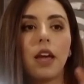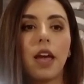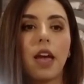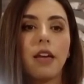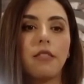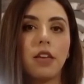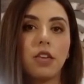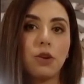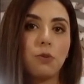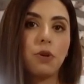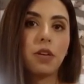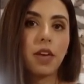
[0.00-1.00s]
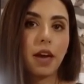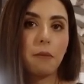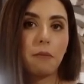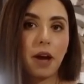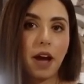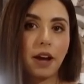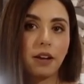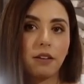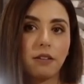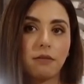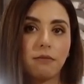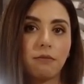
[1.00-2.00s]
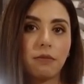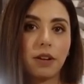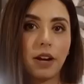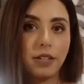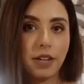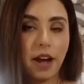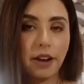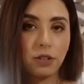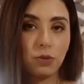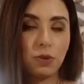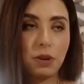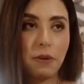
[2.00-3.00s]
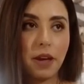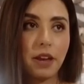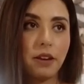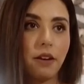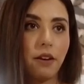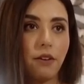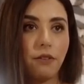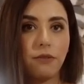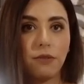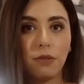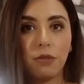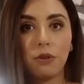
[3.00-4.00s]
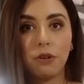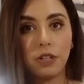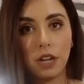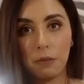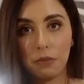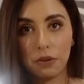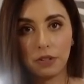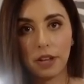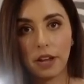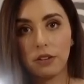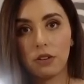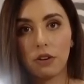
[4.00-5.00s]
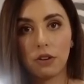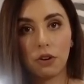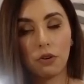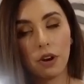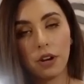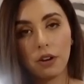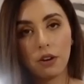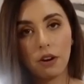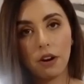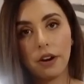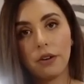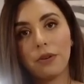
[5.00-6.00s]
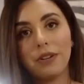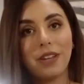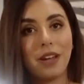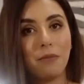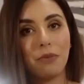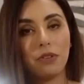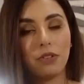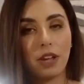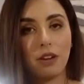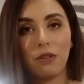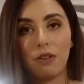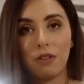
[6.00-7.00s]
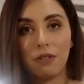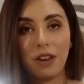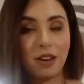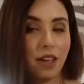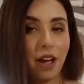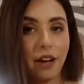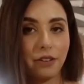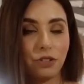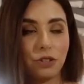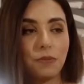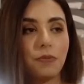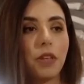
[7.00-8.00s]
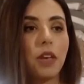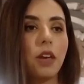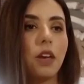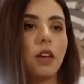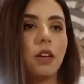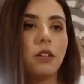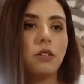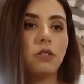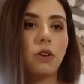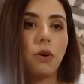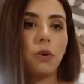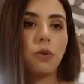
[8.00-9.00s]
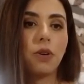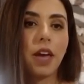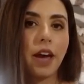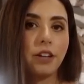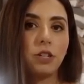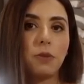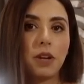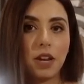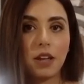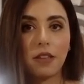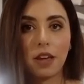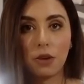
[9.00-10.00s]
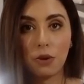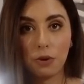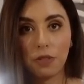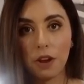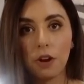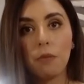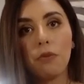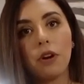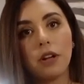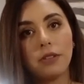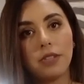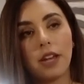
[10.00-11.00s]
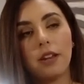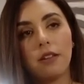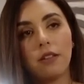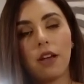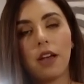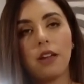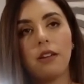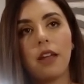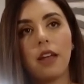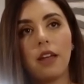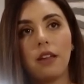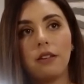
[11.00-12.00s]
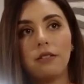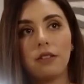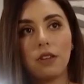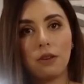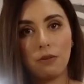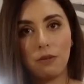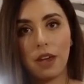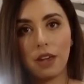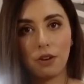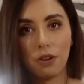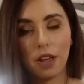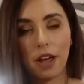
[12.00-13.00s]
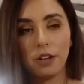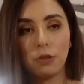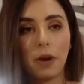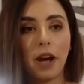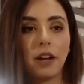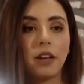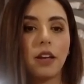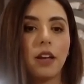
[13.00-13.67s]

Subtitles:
And then you will get back a tax rebate of 13% on your credit card or 10% in cash. So cash meaning that you go to the airport, you stand in line and you get your cash back.